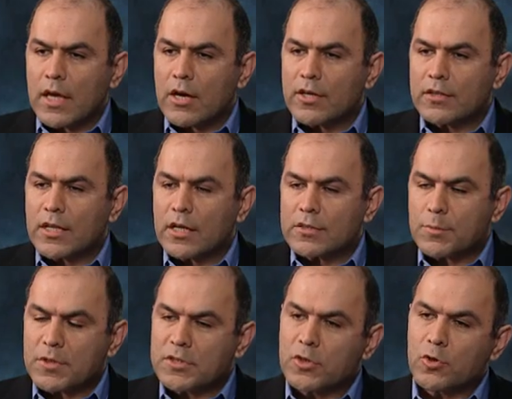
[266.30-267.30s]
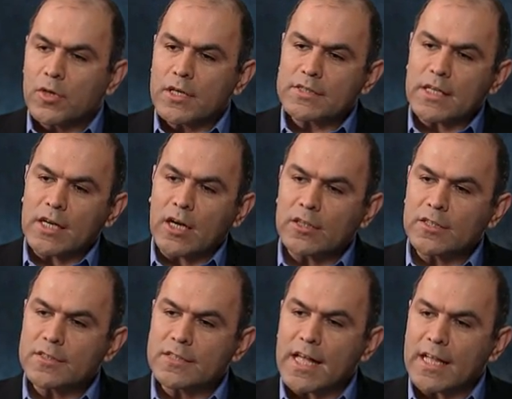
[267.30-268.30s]
Eric, tell us about QoS and how
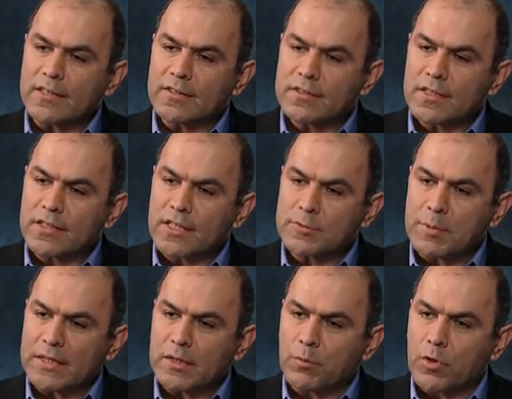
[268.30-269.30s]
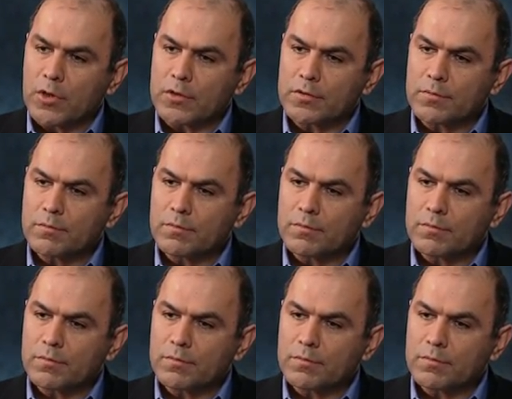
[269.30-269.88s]
does that set Expand apart?